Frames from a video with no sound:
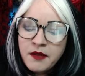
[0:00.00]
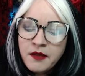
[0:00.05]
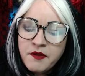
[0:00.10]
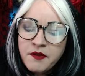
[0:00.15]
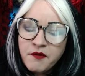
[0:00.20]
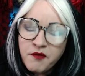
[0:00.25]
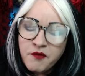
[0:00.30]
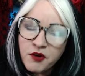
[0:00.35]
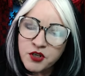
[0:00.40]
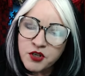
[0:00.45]

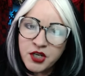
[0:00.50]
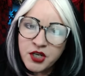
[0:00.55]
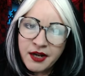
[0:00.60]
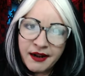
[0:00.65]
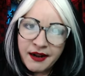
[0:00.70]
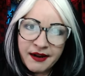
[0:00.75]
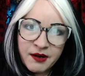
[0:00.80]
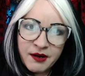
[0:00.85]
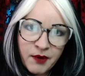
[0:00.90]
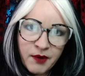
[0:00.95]
The version
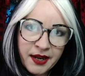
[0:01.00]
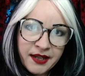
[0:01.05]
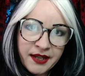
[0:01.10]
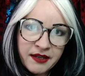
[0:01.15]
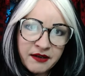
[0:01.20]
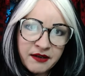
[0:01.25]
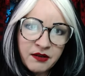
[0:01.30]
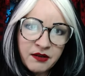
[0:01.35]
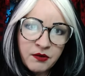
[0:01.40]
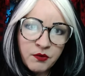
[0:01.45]
I
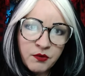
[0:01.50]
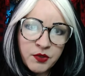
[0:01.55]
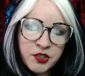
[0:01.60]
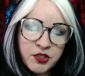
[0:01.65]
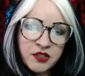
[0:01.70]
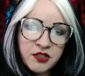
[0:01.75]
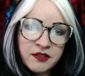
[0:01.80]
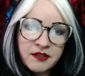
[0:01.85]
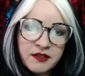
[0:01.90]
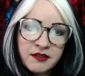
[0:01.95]
read, which
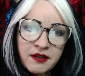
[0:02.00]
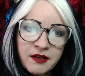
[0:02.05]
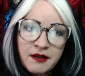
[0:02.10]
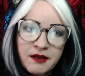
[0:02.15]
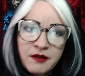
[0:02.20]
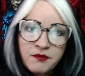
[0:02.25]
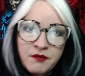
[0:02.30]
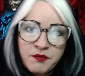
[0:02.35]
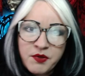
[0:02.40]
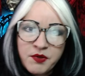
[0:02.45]
is
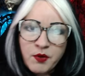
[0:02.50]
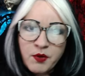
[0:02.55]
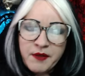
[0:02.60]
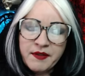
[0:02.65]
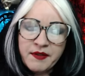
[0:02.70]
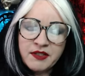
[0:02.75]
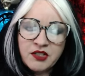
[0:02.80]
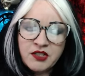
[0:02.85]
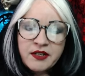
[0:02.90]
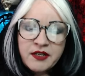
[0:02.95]
the one
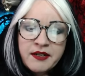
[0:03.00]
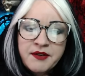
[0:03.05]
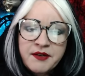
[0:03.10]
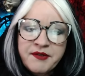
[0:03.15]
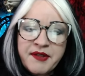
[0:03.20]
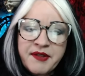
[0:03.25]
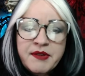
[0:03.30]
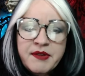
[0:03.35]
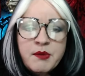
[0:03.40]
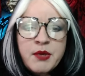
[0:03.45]
that's on
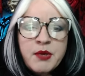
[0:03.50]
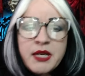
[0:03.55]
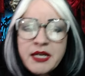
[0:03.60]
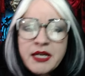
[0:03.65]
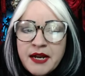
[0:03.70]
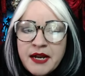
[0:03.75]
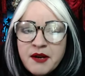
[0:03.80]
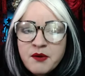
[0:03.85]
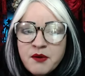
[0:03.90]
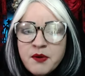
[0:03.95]
Kindle Unlimited
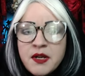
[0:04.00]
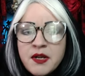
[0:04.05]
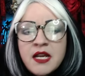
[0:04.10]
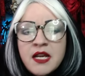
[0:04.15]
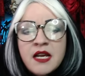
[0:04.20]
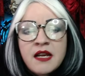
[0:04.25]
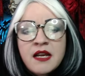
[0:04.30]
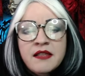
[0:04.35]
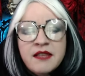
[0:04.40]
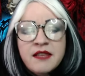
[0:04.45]
now,
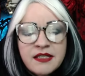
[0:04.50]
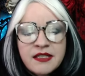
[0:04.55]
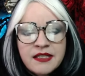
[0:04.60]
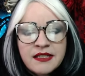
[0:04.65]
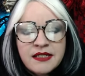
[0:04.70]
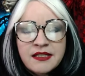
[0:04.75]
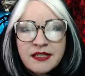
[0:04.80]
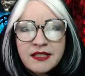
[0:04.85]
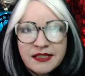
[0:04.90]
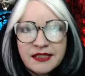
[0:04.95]
this
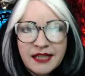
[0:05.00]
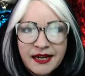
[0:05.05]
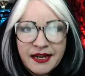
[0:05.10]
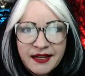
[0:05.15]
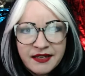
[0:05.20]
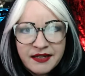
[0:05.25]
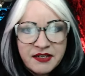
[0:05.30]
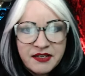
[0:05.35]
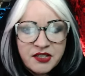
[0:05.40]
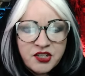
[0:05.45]
is the
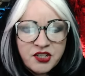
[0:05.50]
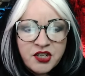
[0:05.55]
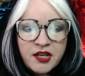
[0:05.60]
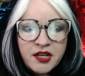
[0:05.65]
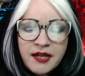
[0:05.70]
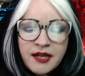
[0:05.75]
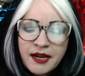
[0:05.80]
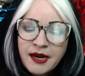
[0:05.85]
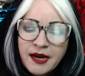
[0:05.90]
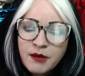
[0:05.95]
second
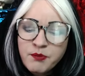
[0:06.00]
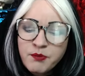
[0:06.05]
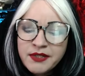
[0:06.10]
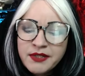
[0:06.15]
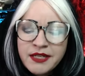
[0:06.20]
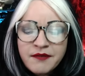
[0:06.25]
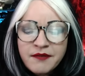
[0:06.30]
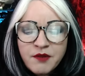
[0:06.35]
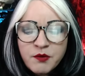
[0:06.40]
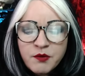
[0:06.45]
edition, and I
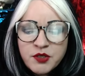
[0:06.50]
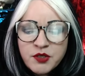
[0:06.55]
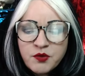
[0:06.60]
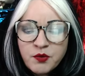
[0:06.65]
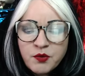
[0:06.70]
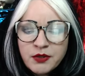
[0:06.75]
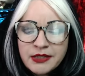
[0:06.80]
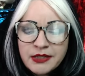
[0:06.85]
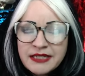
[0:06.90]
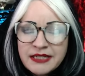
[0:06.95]
believe it was
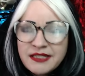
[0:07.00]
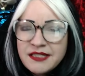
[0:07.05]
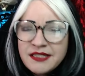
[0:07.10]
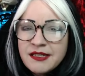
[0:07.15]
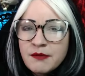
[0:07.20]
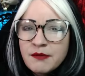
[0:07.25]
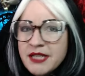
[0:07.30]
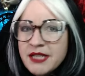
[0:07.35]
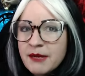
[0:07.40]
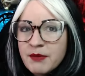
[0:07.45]
released
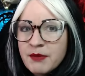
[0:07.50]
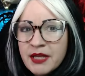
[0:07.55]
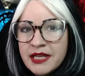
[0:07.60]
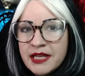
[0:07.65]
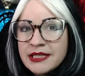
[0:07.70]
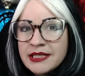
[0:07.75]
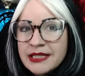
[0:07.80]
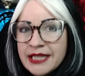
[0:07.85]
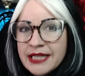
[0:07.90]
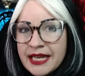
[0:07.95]
sometime like
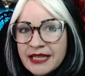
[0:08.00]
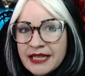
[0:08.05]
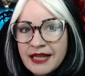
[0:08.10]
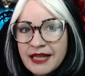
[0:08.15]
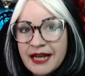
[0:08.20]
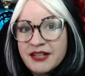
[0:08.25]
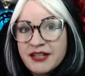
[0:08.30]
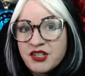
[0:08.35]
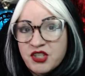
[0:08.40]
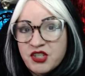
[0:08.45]
late
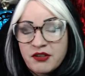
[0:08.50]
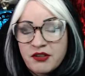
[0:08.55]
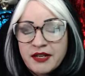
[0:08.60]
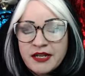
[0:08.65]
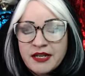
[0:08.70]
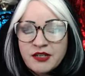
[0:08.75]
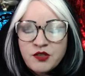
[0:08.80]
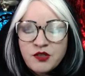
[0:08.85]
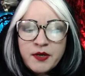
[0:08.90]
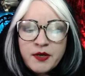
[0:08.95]
last year, like
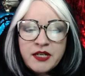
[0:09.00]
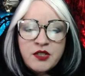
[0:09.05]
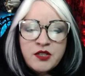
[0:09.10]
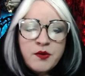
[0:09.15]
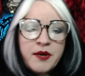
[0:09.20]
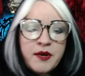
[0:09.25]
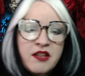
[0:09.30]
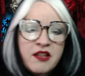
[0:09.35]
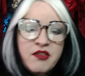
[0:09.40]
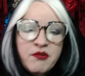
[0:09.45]
in
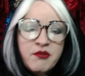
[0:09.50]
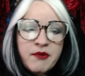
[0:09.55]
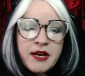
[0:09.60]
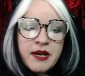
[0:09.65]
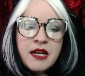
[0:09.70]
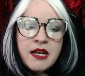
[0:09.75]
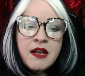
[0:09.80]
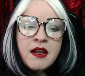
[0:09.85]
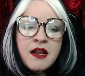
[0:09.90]
2023.